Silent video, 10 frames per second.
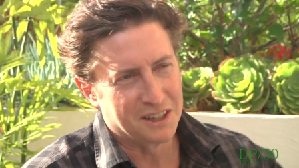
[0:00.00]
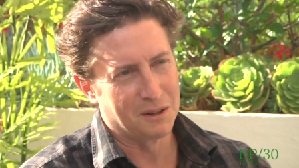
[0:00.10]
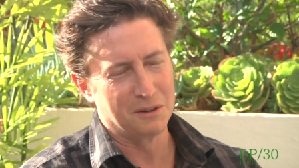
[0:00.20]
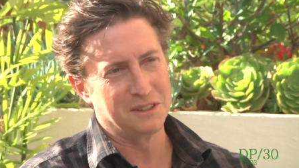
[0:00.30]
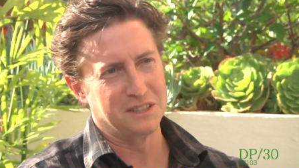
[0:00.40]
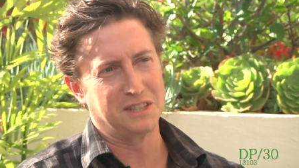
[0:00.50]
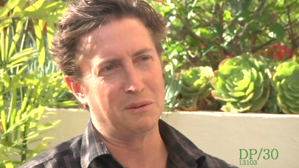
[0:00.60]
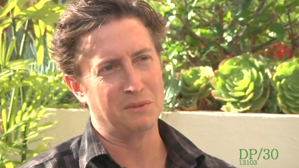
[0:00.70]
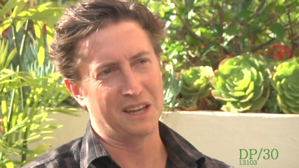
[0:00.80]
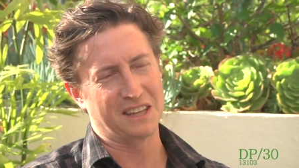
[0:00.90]
uh, there's
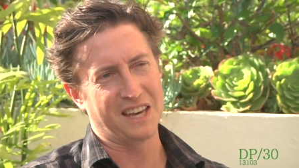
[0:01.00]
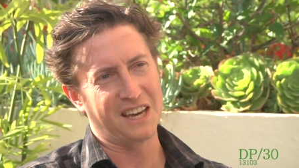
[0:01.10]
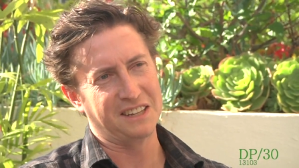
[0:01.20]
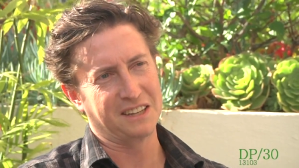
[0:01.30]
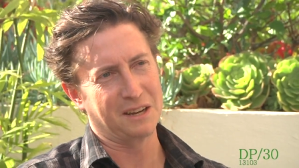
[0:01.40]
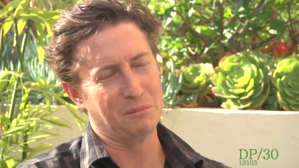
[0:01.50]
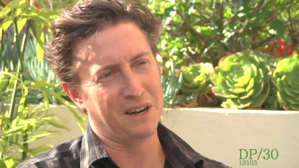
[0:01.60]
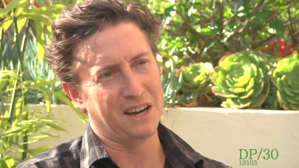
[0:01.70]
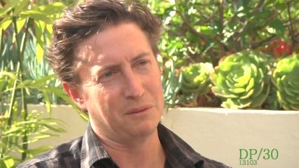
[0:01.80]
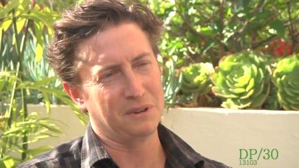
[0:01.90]
something like that to come
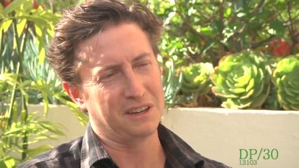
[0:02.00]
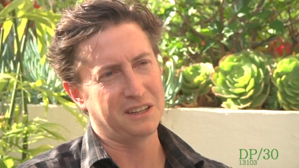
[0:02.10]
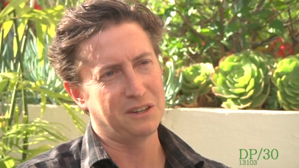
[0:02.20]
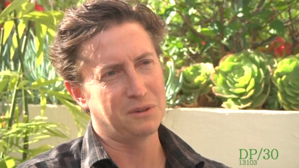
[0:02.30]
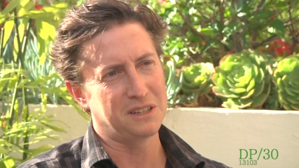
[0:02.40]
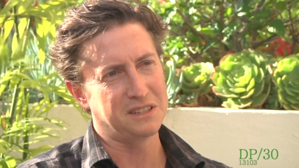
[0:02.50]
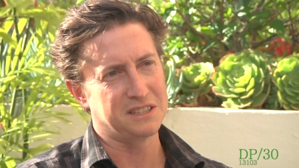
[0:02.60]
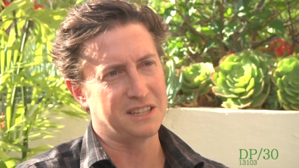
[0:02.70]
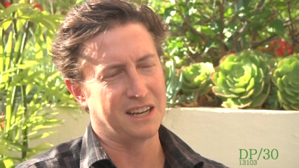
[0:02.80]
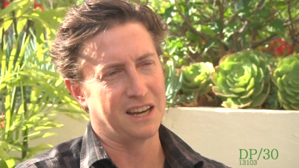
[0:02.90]
by and be like, you know what,
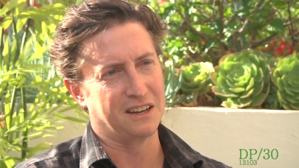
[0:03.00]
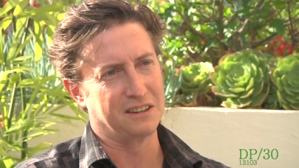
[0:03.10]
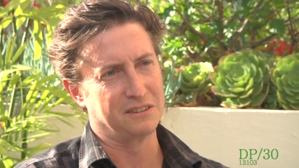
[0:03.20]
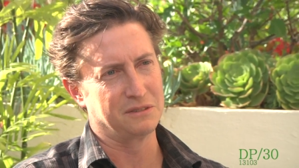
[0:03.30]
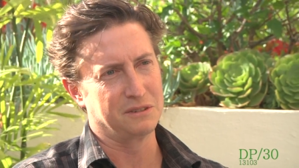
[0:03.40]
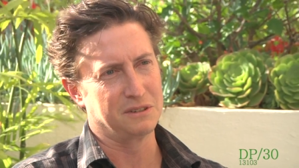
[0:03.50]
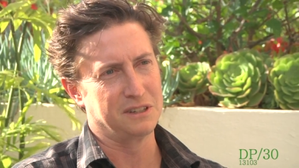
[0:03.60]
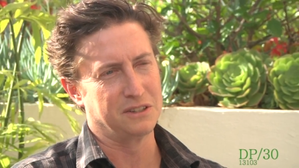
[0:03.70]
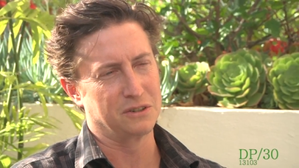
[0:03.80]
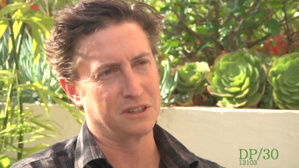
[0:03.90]
just sit down and
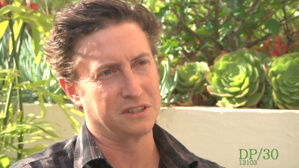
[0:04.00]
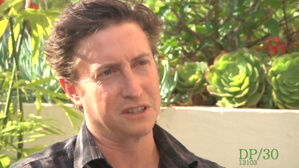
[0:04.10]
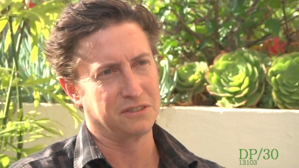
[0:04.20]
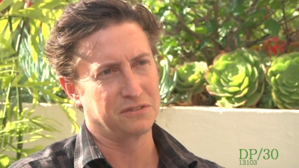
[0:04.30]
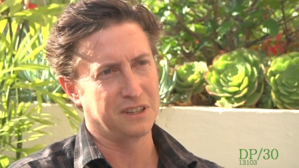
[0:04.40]
enjoy yourself.